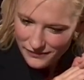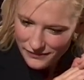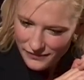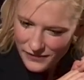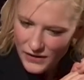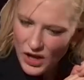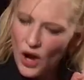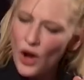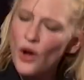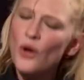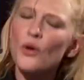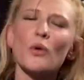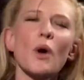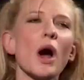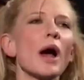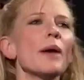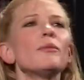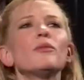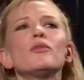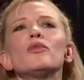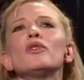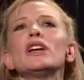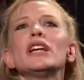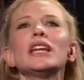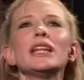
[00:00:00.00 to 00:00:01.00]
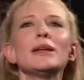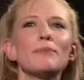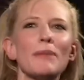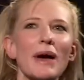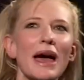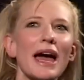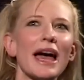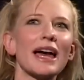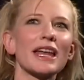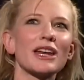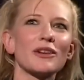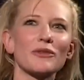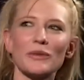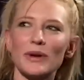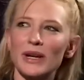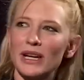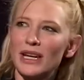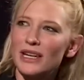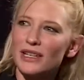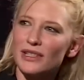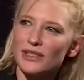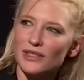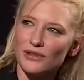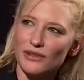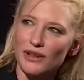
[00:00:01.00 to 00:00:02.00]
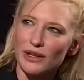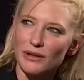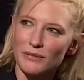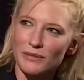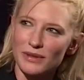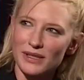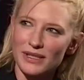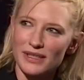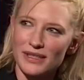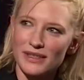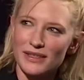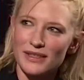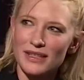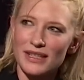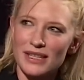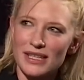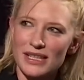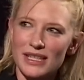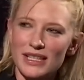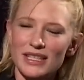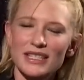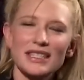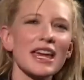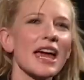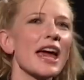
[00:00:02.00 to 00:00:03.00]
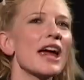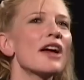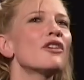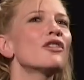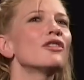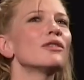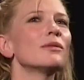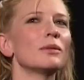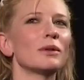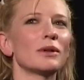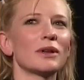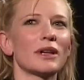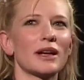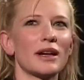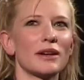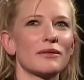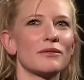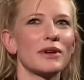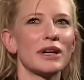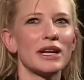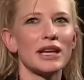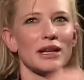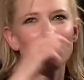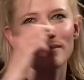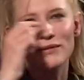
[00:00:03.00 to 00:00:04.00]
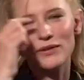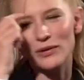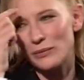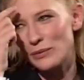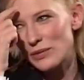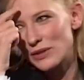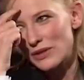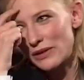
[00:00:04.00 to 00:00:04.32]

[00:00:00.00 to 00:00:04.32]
no, I'm really bad at reading scripts. Terrible at reading film